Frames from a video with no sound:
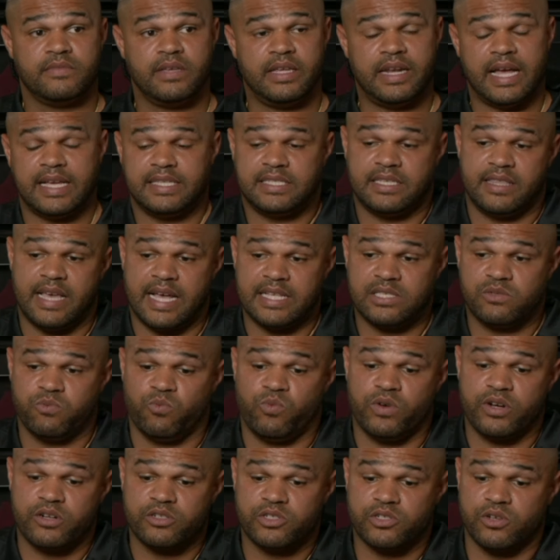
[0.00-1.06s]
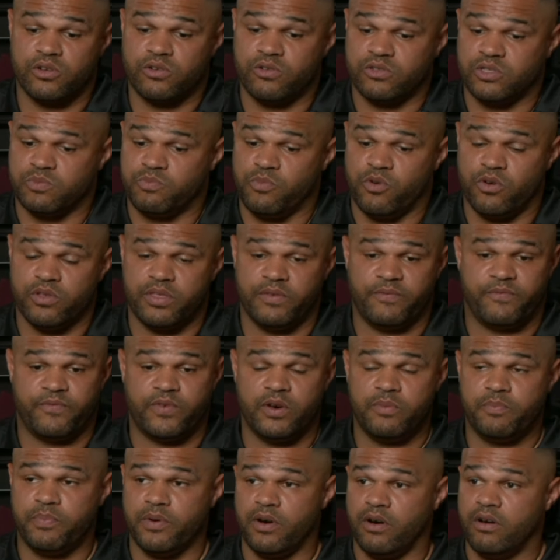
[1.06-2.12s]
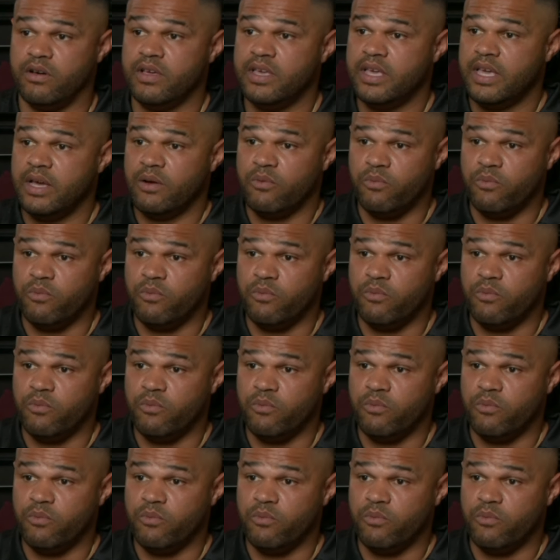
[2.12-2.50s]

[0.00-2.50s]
And I said, that's winter circles more than football.